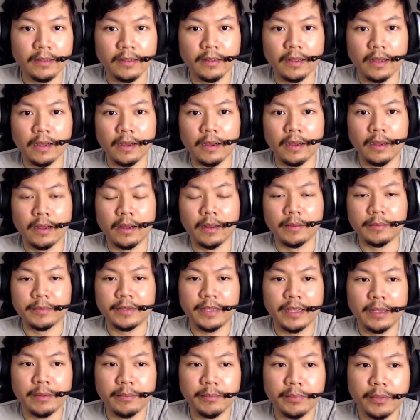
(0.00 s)

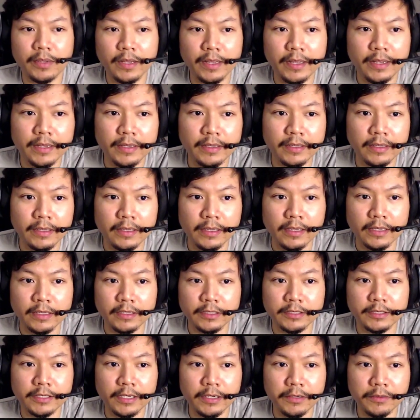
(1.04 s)
Gameplay,
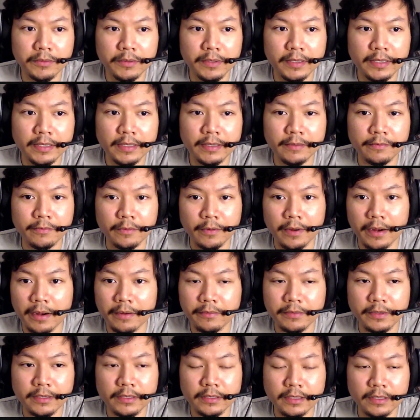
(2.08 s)
generally, for
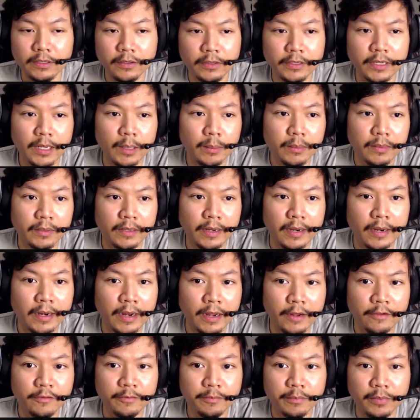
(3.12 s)
every single game that
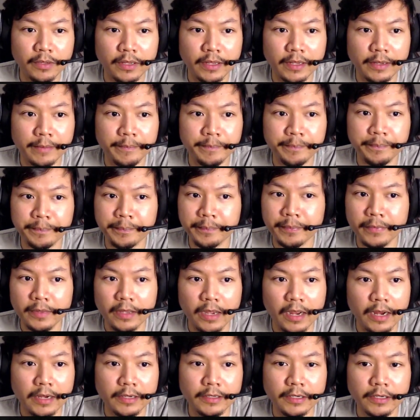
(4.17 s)
I've played,
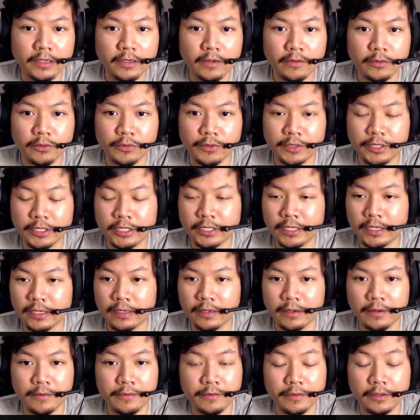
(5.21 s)
I turn off screen shake
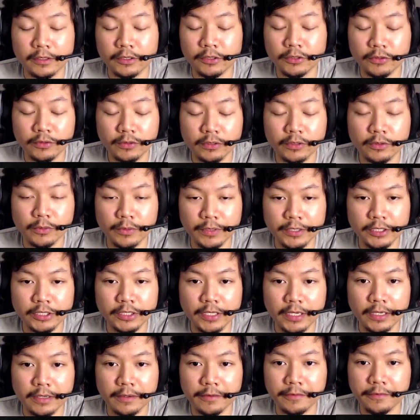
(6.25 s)

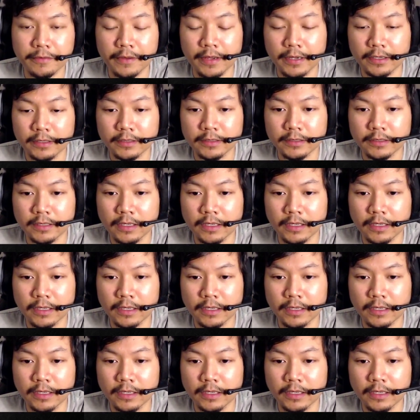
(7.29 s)
effects.